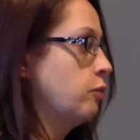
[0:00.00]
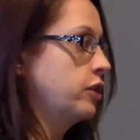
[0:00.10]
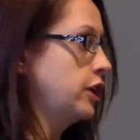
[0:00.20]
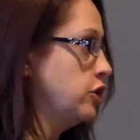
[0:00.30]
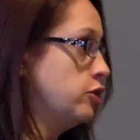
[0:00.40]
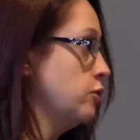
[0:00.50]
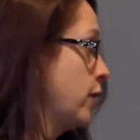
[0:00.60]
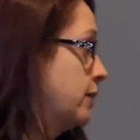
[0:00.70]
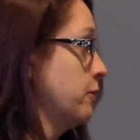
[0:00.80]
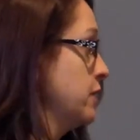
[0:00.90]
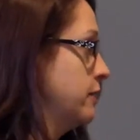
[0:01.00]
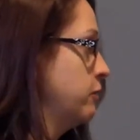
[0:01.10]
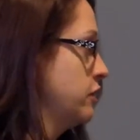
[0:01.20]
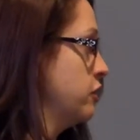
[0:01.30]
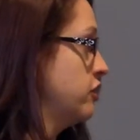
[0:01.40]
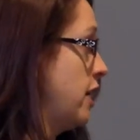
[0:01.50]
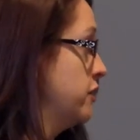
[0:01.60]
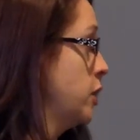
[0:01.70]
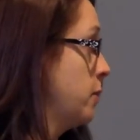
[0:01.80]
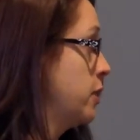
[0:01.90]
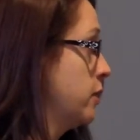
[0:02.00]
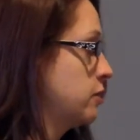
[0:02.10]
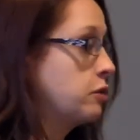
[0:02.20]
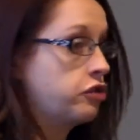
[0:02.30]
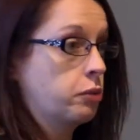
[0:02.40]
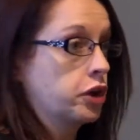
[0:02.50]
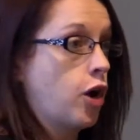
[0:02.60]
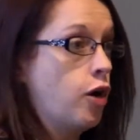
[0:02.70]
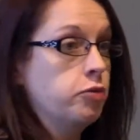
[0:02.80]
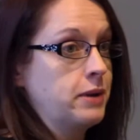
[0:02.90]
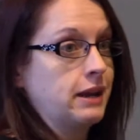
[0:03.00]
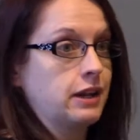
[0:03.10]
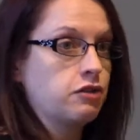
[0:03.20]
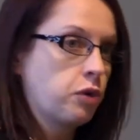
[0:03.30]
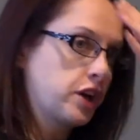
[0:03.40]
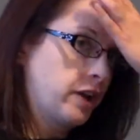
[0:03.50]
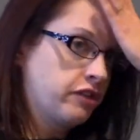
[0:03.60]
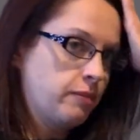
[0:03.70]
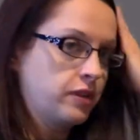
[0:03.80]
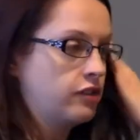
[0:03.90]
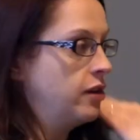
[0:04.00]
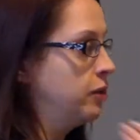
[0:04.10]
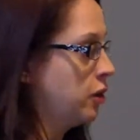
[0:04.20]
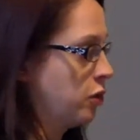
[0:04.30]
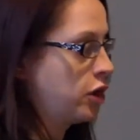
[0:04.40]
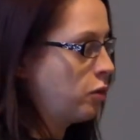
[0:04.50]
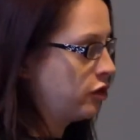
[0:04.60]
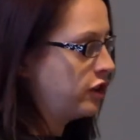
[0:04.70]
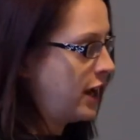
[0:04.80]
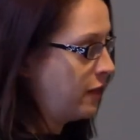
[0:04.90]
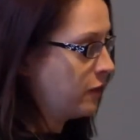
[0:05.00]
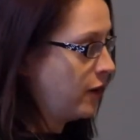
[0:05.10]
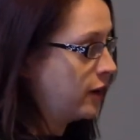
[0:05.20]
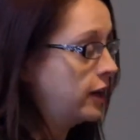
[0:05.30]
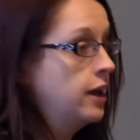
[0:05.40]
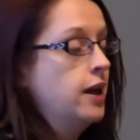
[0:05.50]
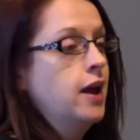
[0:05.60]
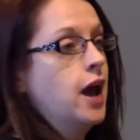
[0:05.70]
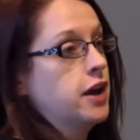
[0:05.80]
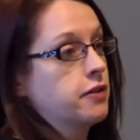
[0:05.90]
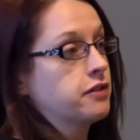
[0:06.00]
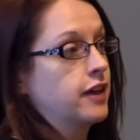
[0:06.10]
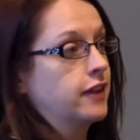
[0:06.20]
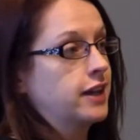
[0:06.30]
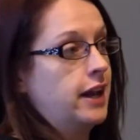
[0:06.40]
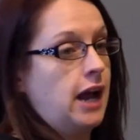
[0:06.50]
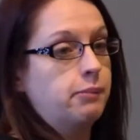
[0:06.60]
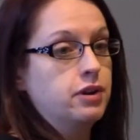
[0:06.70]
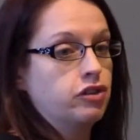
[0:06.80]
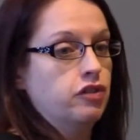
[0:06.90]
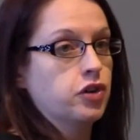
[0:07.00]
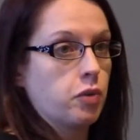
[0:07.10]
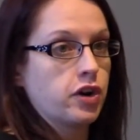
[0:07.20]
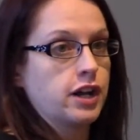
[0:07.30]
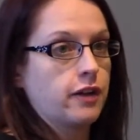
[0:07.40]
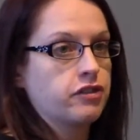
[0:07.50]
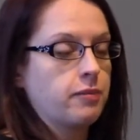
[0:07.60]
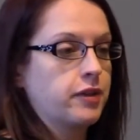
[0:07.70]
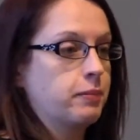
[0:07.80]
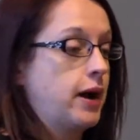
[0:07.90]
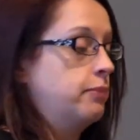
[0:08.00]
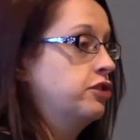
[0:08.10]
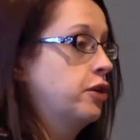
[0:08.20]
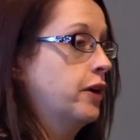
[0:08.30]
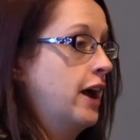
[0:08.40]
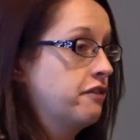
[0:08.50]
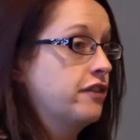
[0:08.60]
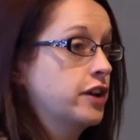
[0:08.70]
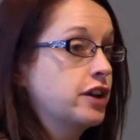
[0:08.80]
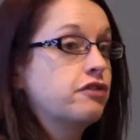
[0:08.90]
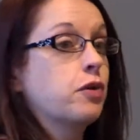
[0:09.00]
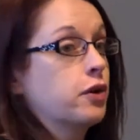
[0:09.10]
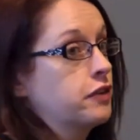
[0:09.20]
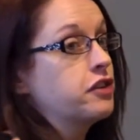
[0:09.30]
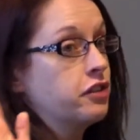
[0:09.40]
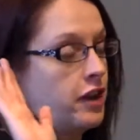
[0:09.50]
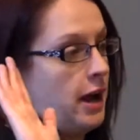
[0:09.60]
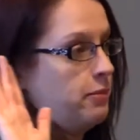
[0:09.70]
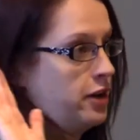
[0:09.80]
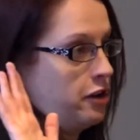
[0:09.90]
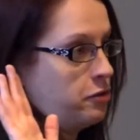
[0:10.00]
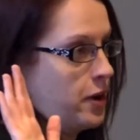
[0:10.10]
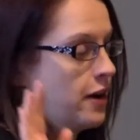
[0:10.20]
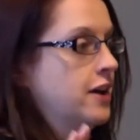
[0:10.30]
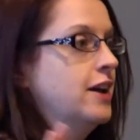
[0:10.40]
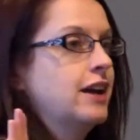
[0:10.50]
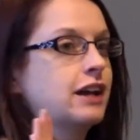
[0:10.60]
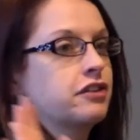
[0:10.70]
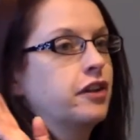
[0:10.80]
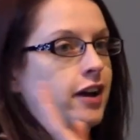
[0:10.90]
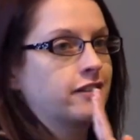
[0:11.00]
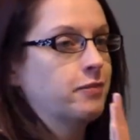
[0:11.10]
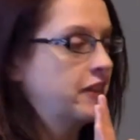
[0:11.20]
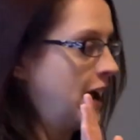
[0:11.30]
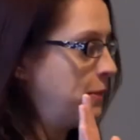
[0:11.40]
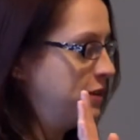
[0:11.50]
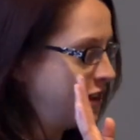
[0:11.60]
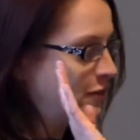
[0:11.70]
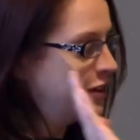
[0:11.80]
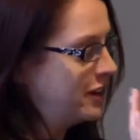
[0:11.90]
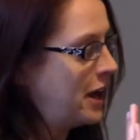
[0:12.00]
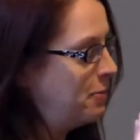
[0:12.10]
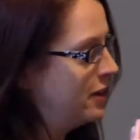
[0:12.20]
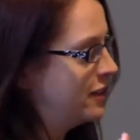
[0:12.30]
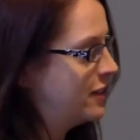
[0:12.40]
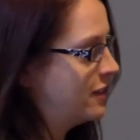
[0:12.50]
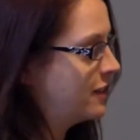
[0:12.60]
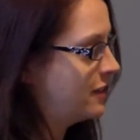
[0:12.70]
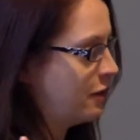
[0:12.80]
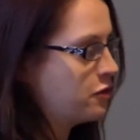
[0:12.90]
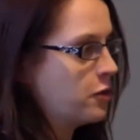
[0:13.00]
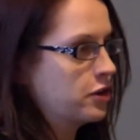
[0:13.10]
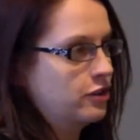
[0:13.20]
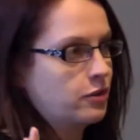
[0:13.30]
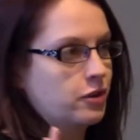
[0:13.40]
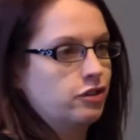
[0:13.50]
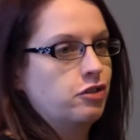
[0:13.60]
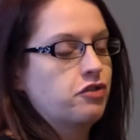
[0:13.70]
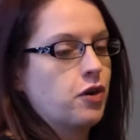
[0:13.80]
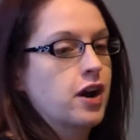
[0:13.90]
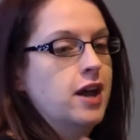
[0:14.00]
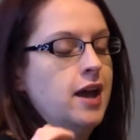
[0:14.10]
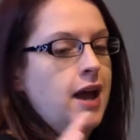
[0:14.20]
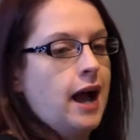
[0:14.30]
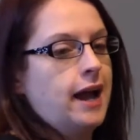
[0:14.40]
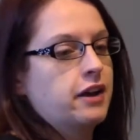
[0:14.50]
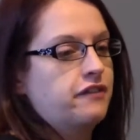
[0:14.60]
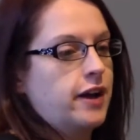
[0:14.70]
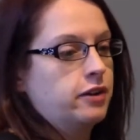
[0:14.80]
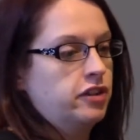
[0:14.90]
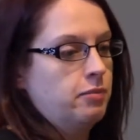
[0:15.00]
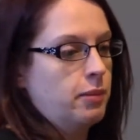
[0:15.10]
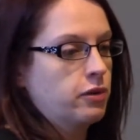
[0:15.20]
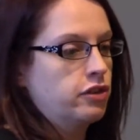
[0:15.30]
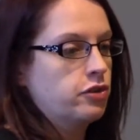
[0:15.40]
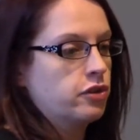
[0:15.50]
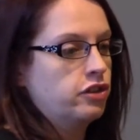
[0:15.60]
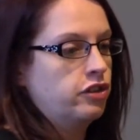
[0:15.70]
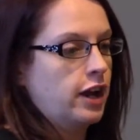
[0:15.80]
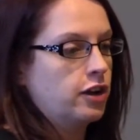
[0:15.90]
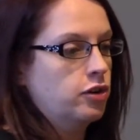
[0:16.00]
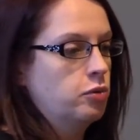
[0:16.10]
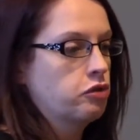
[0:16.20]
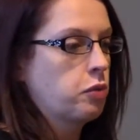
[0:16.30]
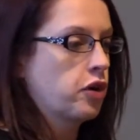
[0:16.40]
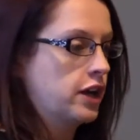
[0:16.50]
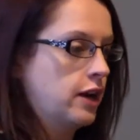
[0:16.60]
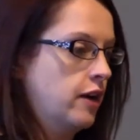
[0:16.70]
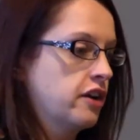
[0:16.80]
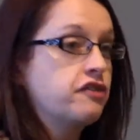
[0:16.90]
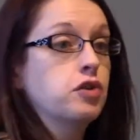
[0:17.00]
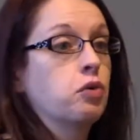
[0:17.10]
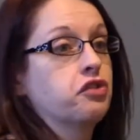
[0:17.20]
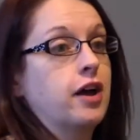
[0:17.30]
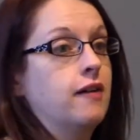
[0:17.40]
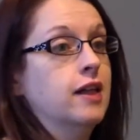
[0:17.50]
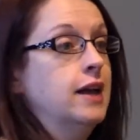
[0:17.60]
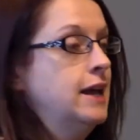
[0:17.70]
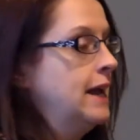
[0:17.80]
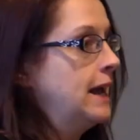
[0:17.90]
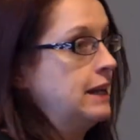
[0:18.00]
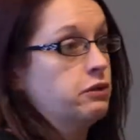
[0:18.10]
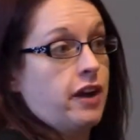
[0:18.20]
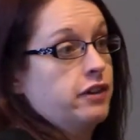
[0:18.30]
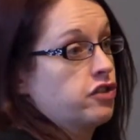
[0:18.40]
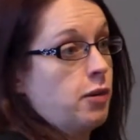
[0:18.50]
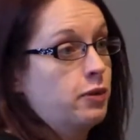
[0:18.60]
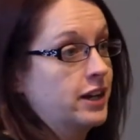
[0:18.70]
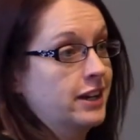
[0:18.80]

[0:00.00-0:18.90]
really new great research avenue I'm going through because someone called me and he's working on something similar and we're going to work together on it. Another thing that can happen is if you're working on something perhaps you don't have funding for. This has happened, I swear. It's not something that happens every day, but it's a success story to shoot for. I had a faculty member at Georgia Tech who was working on a fuel cell, and he was having trouble